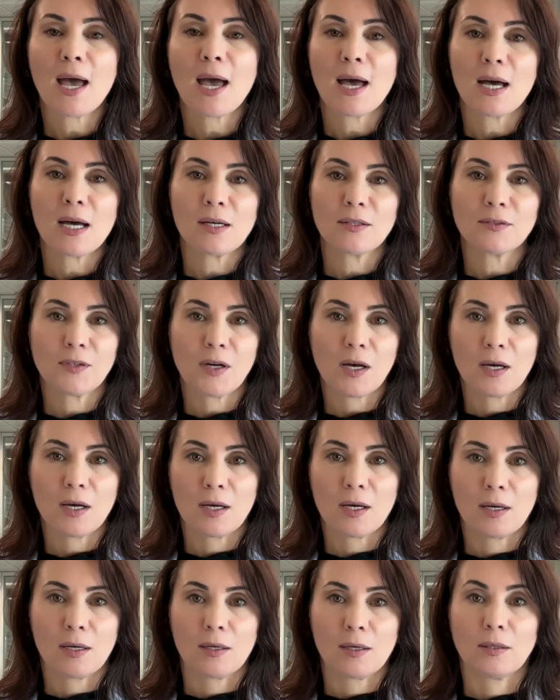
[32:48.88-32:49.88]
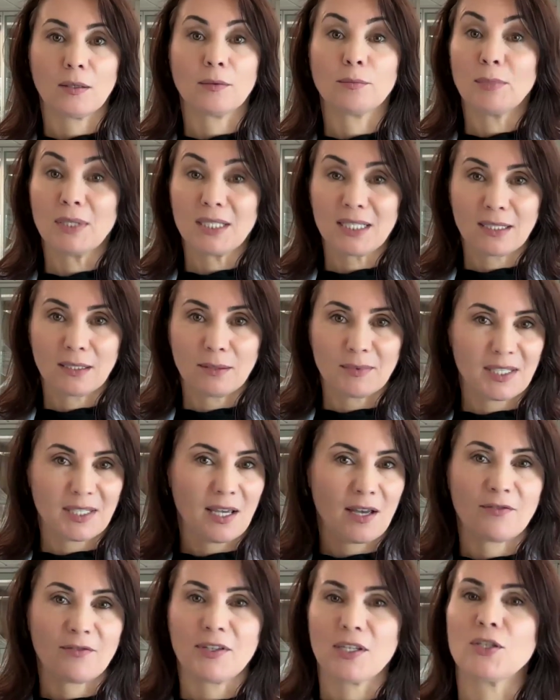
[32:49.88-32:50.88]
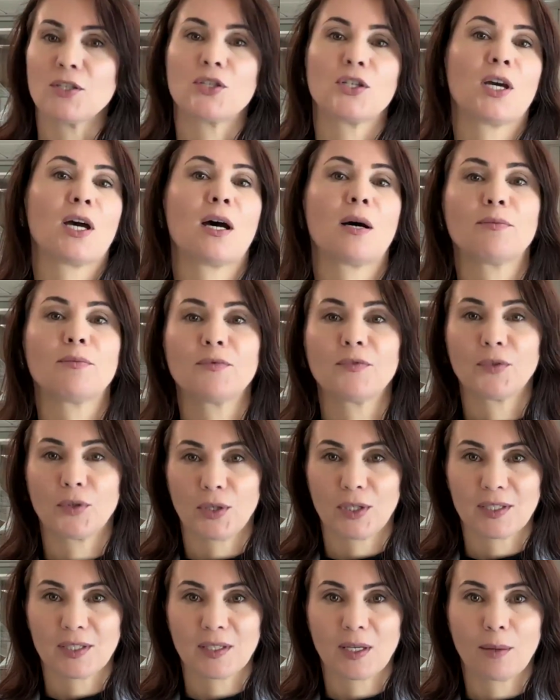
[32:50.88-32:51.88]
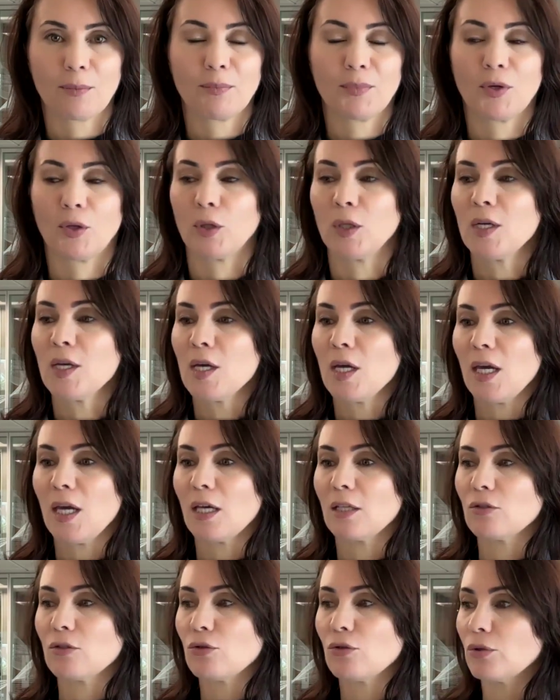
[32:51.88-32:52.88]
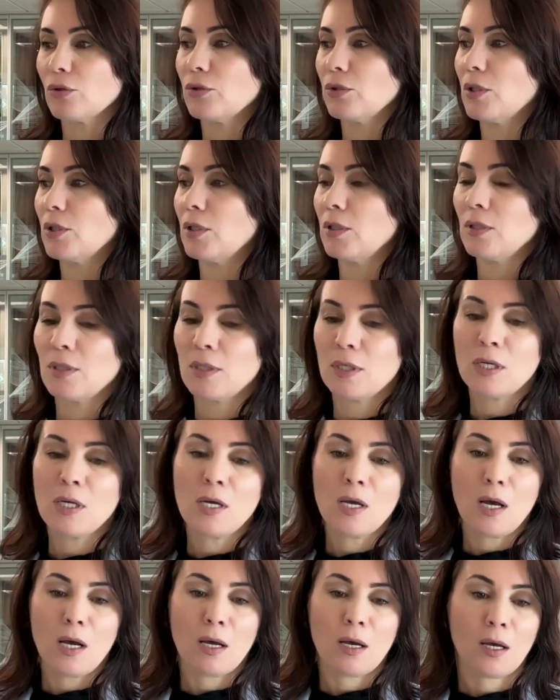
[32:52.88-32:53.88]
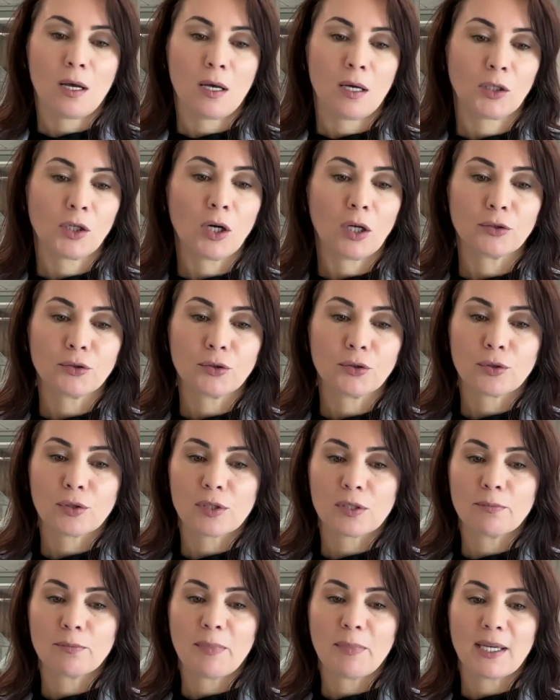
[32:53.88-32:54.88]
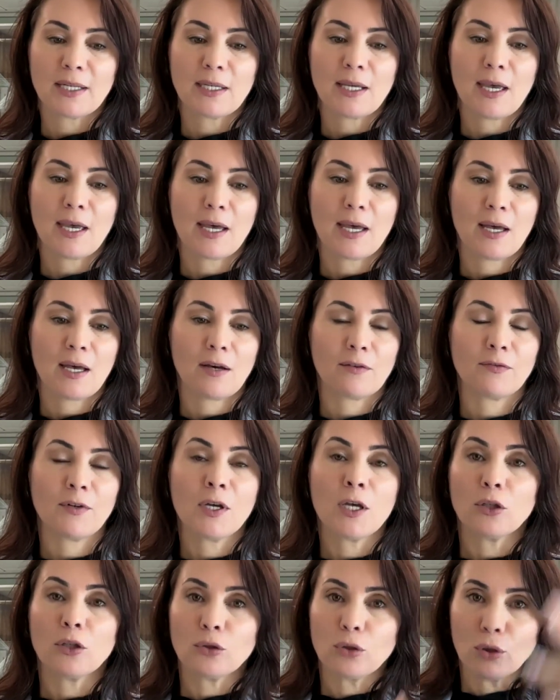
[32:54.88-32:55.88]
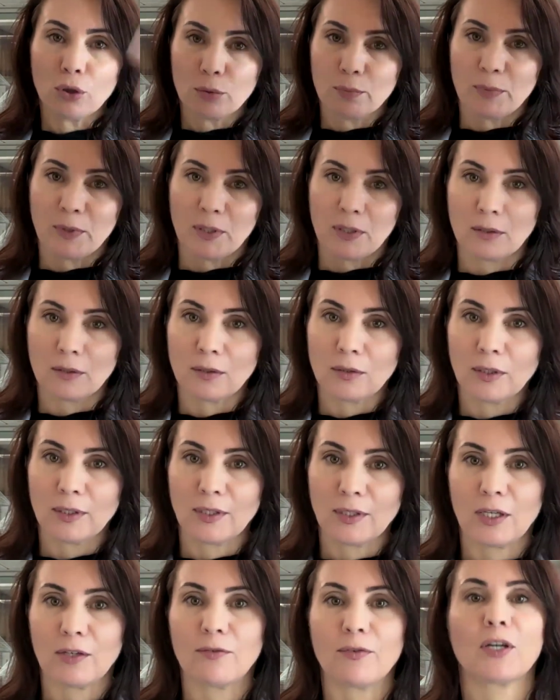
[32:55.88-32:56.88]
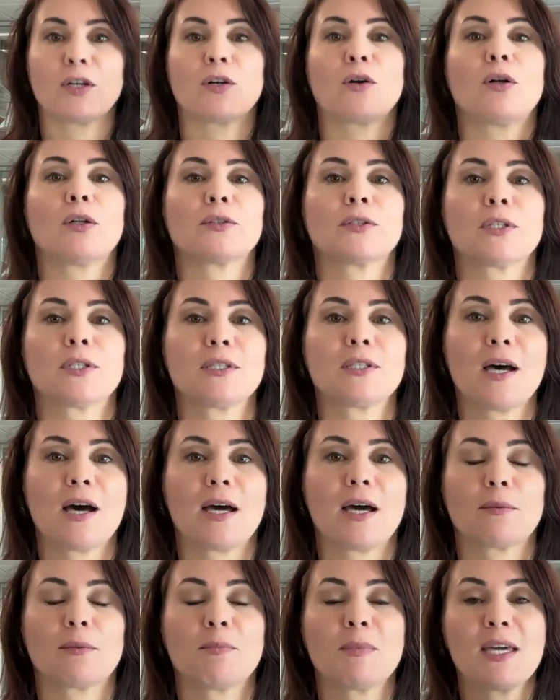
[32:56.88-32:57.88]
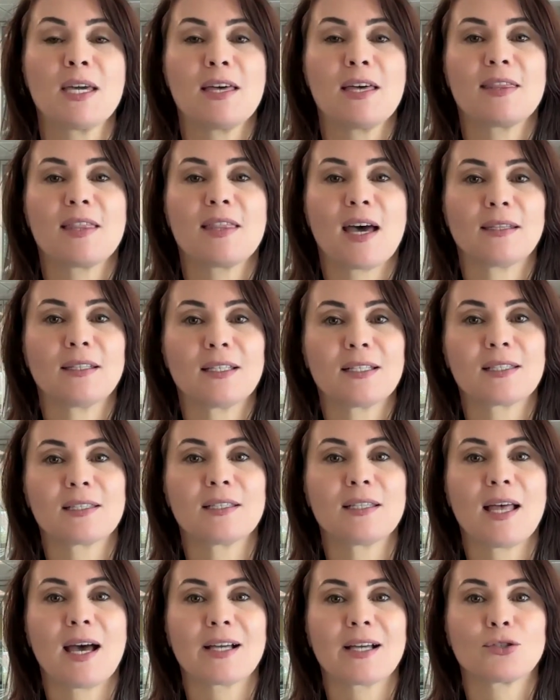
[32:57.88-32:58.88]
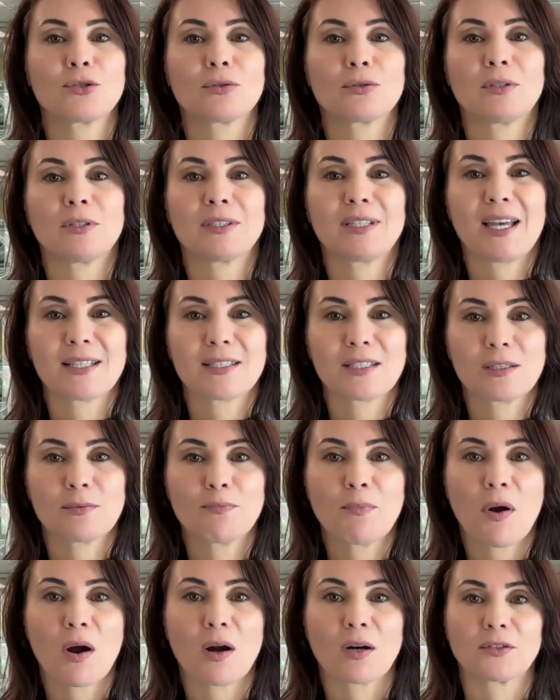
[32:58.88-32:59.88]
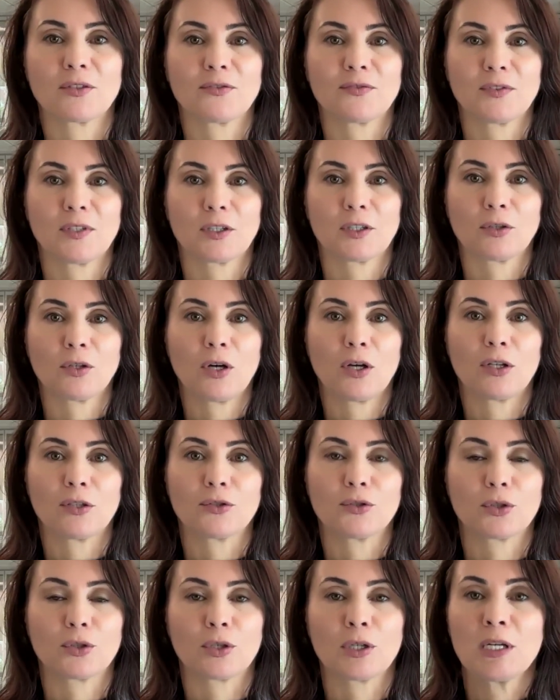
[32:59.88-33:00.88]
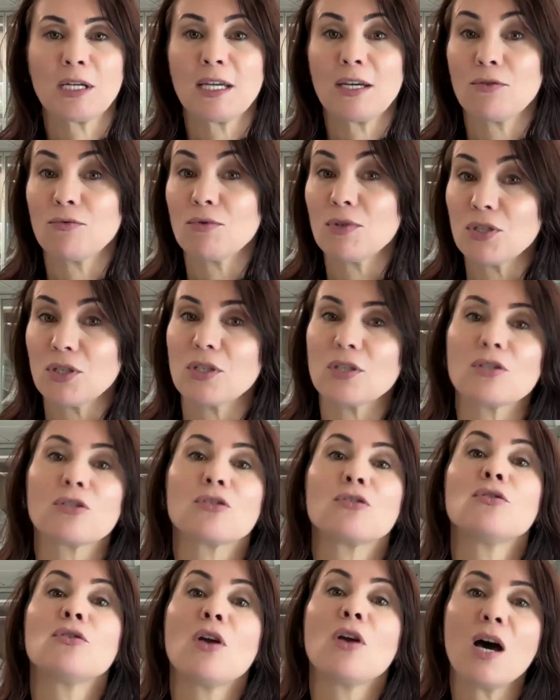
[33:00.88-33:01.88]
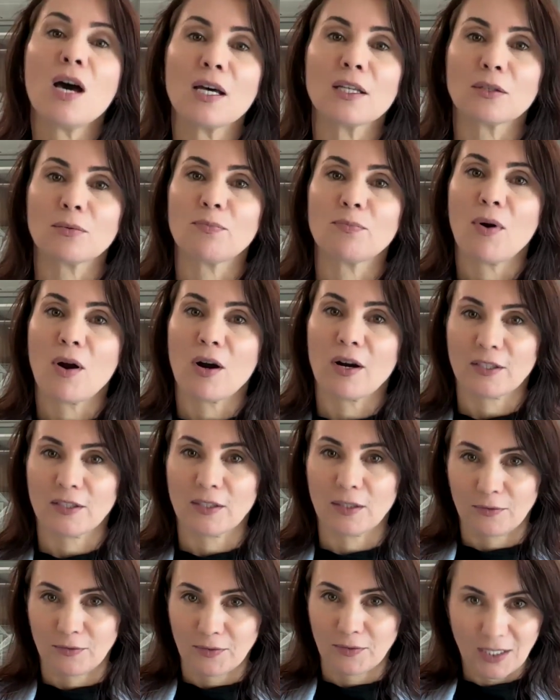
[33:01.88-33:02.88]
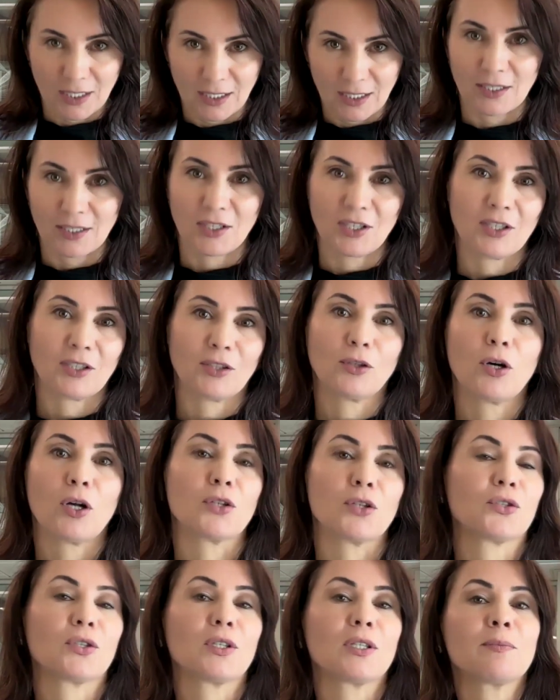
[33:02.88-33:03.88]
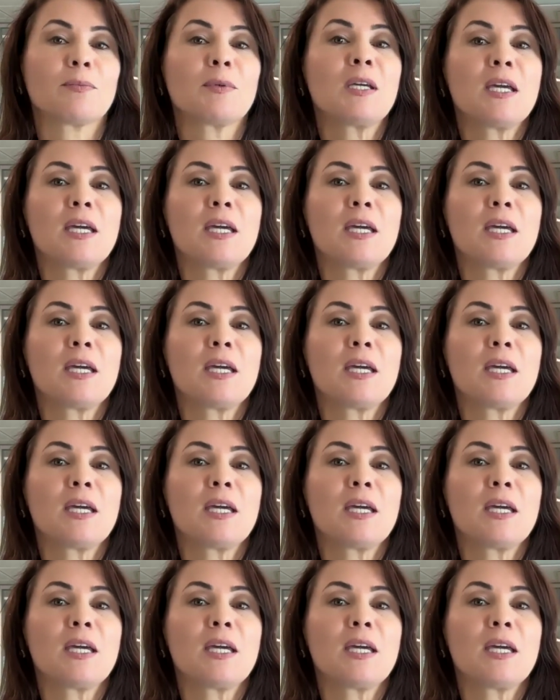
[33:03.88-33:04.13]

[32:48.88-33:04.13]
Have Muslims have hijab, for example, and certain cultures might have turban they wear all the time. That is natural, that's part of their culture, which is not part of Canadian culture.